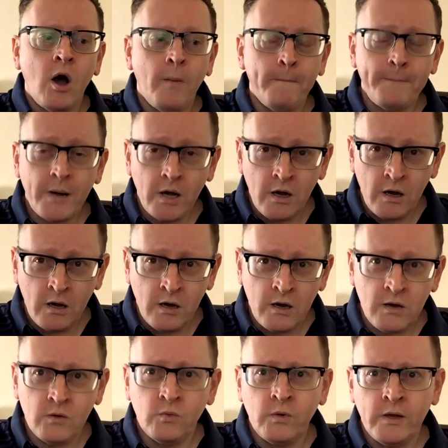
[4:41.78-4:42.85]
on
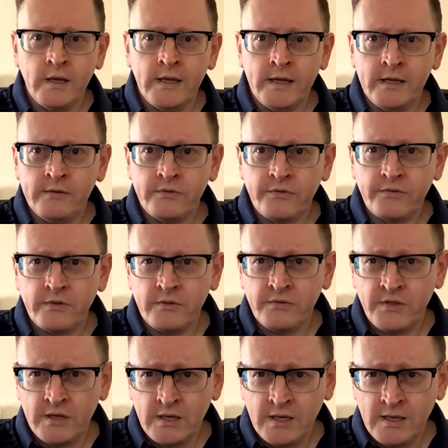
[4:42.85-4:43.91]
par with
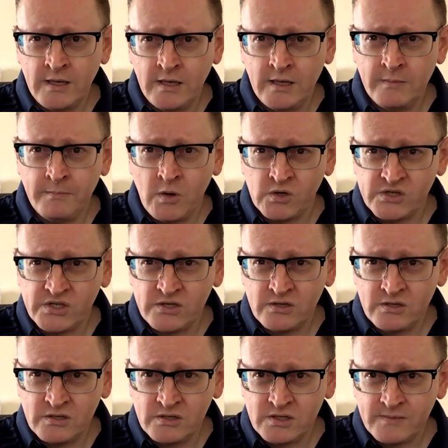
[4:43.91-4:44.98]
the
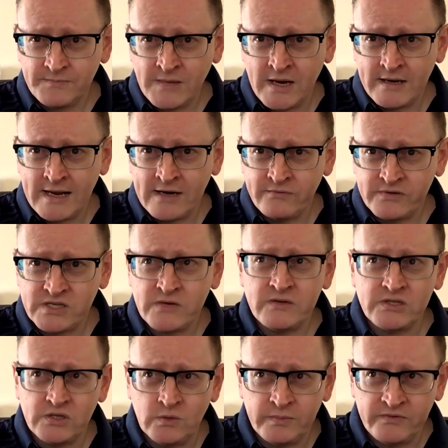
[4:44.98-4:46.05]
monsters and
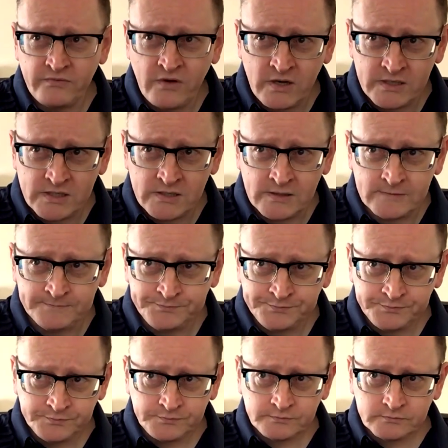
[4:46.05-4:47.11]
adversaries you'll be fighting.
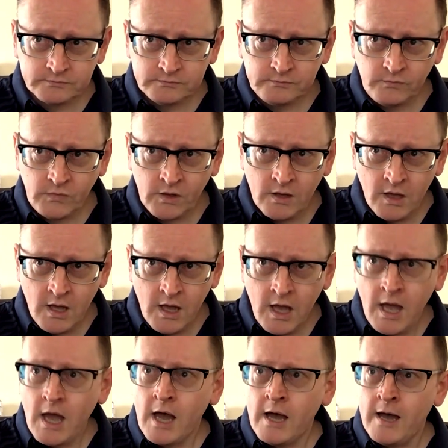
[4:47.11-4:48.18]

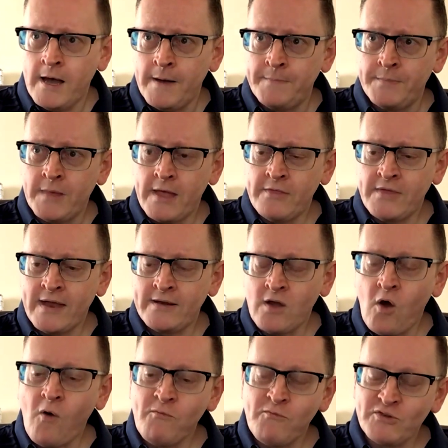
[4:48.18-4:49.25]

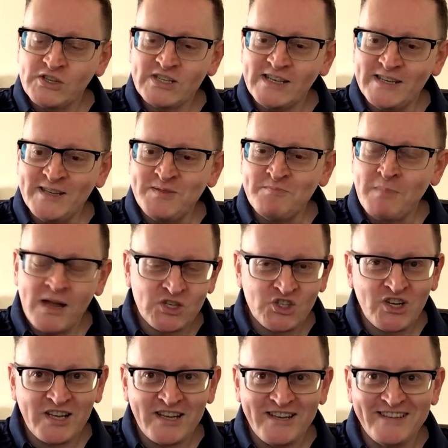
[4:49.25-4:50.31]
Then obviously
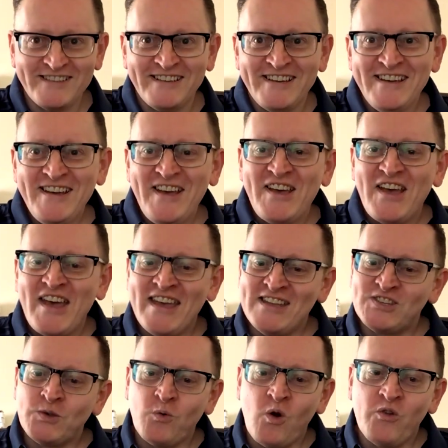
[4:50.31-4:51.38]
magic
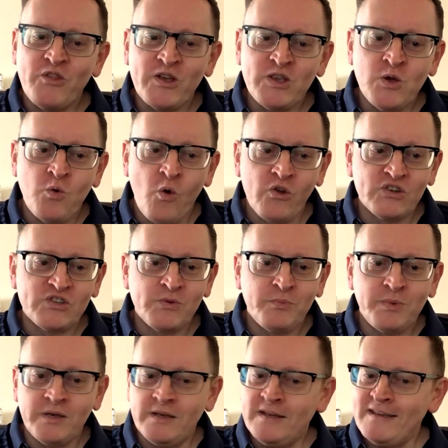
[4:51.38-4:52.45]
is the one that you want
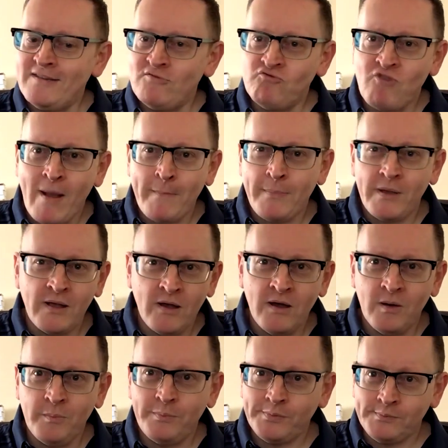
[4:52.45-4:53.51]
to be ramping
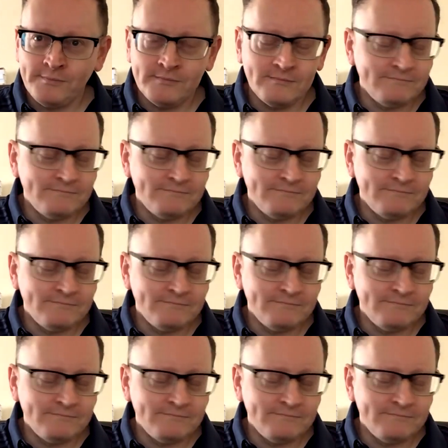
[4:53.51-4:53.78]
up